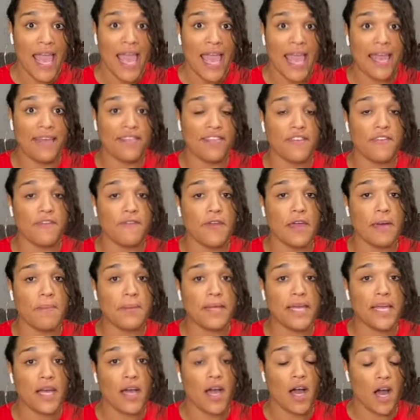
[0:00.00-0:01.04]
And the
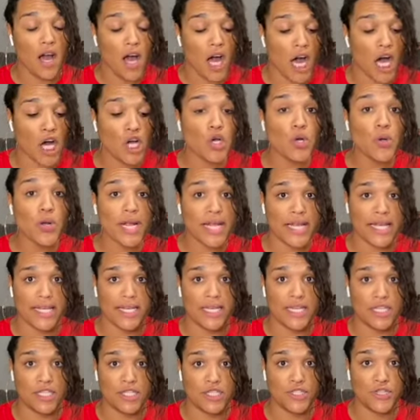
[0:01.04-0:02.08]
family
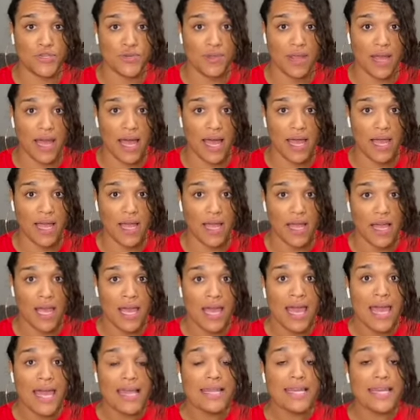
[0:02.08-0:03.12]
agreed to that.
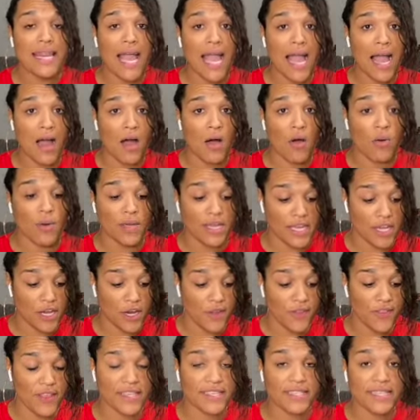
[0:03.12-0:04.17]
Now,
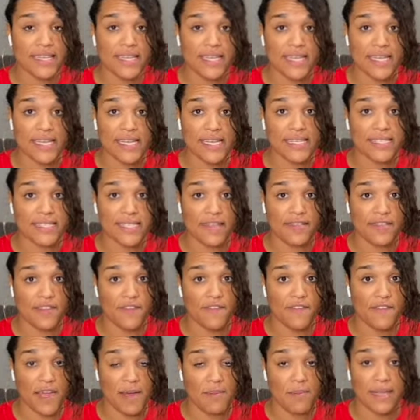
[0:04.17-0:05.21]
it is that the
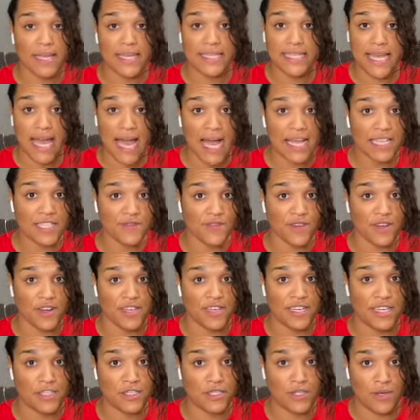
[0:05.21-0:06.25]
family has asked for
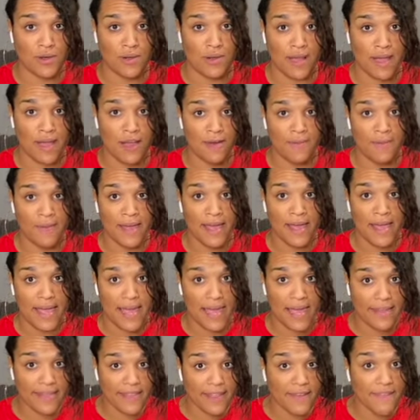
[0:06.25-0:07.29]
additional help
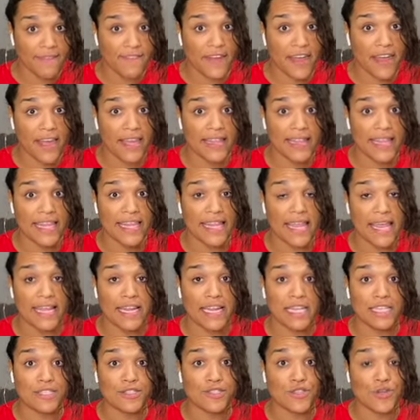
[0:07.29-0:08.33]
and the
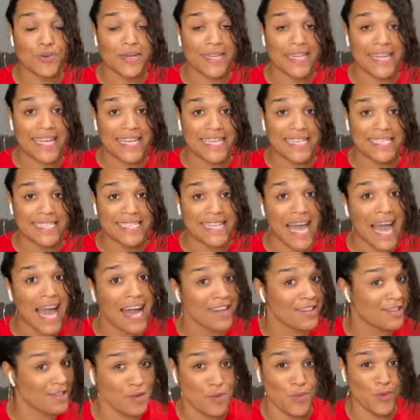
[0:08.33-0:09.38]
nanny is doing
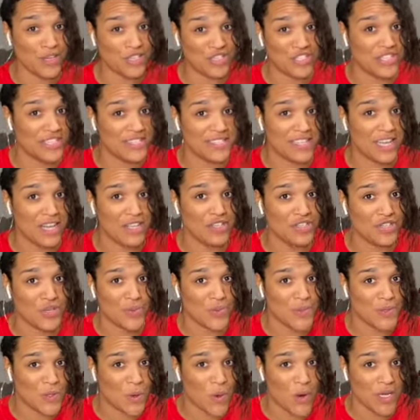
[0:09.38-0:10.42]
exactly what she said she
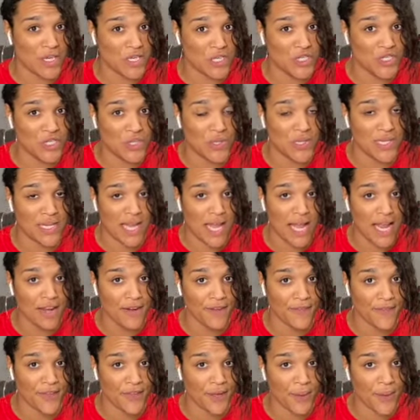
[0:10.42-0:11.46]
was going to do in the
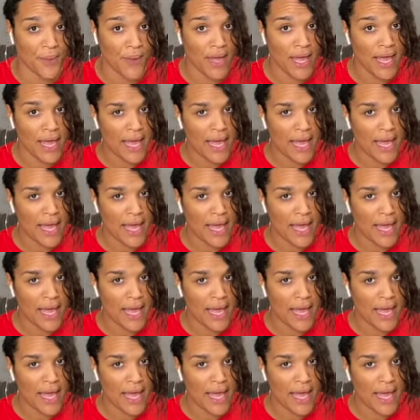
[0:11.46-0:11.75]
interview.